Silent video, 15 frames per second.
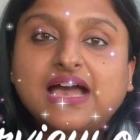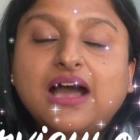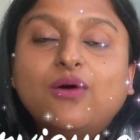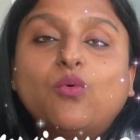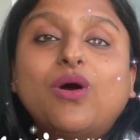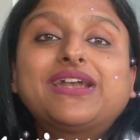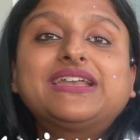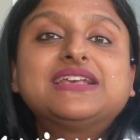
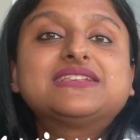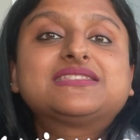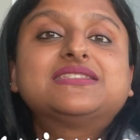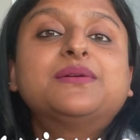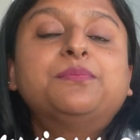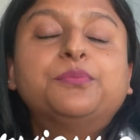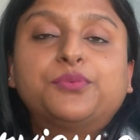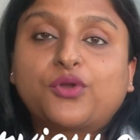what is
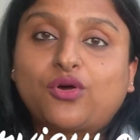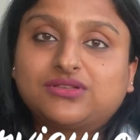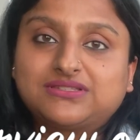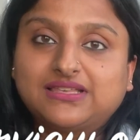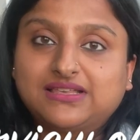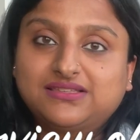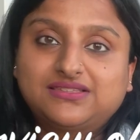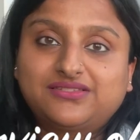the
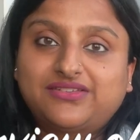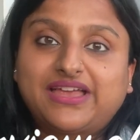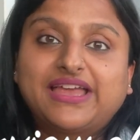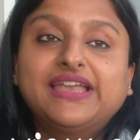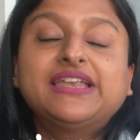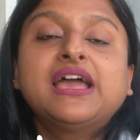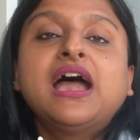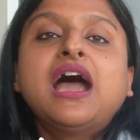process,
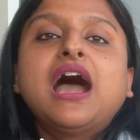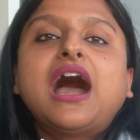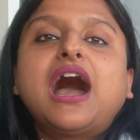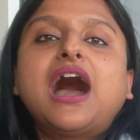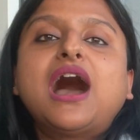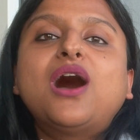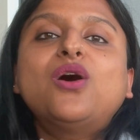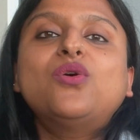right?
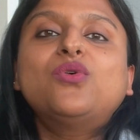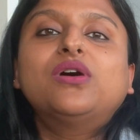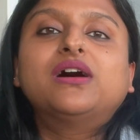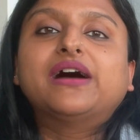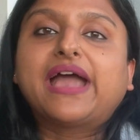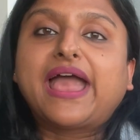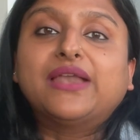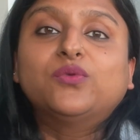How
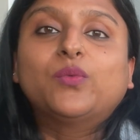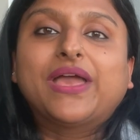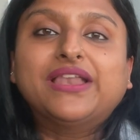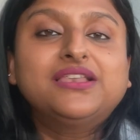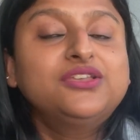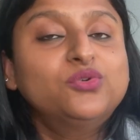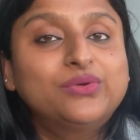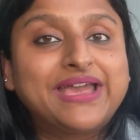and
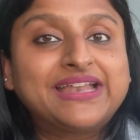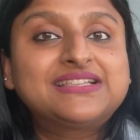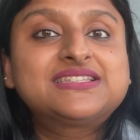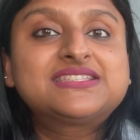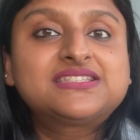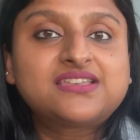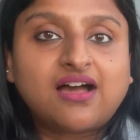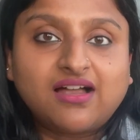when you get
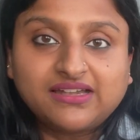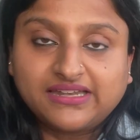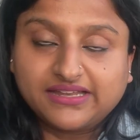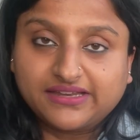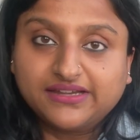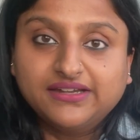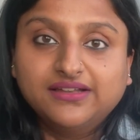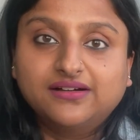
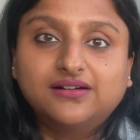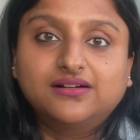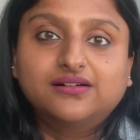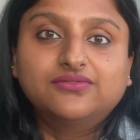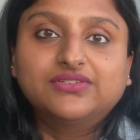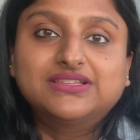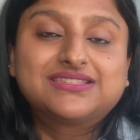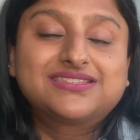started
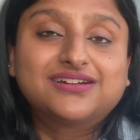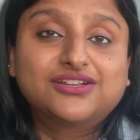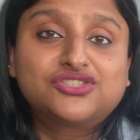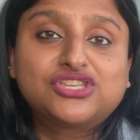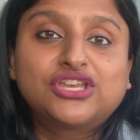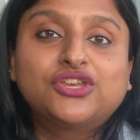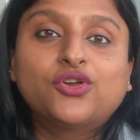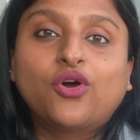with
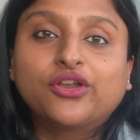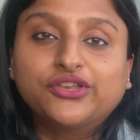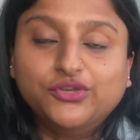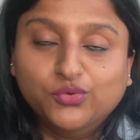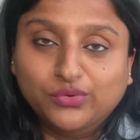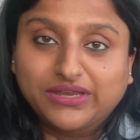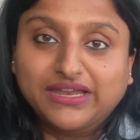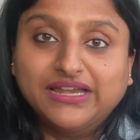searching your
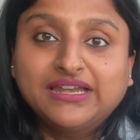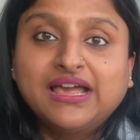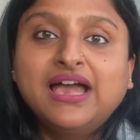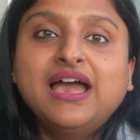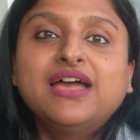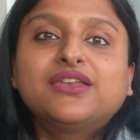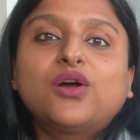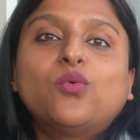unit.
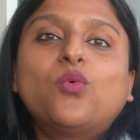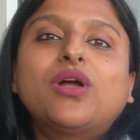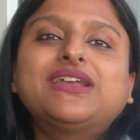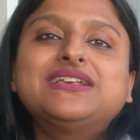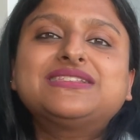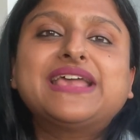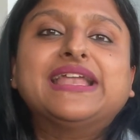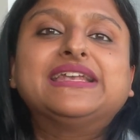Now, what
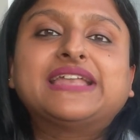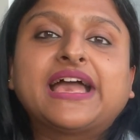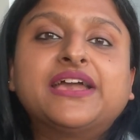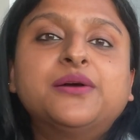is the entire